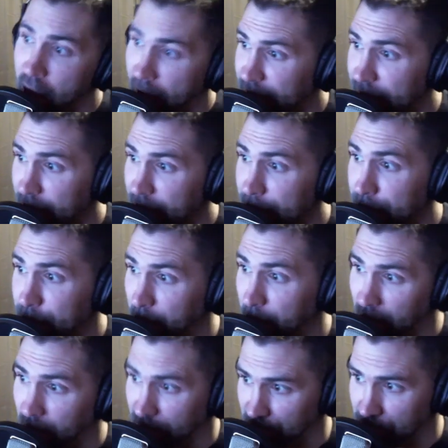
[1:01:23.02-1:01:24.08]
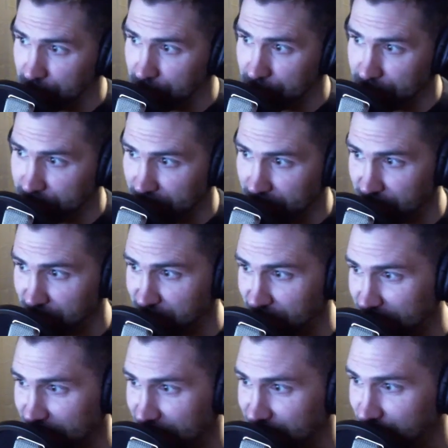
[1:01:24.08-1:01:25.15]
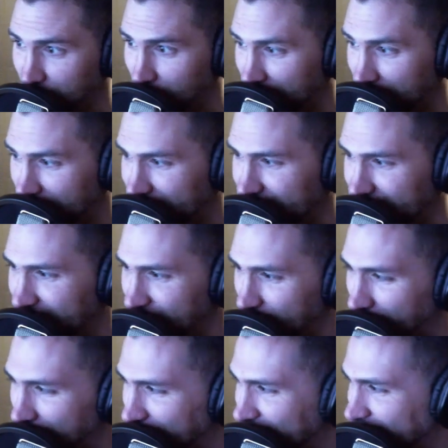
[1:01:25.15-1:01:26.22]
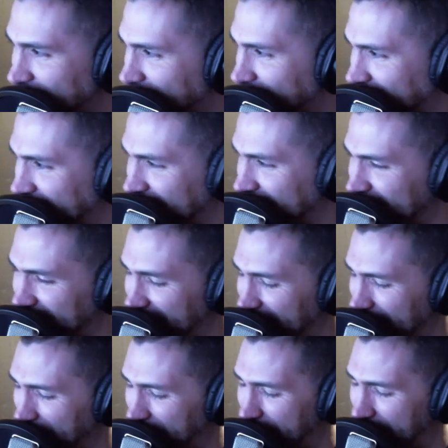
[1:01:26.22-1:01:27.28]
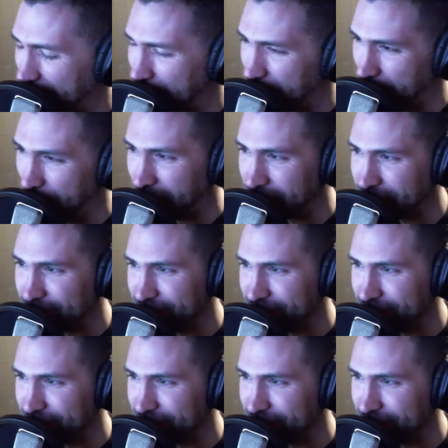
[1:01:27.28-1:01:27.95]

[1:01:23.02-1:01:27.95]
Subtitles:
didn't have bugs. That's the one thing that I can be happy about.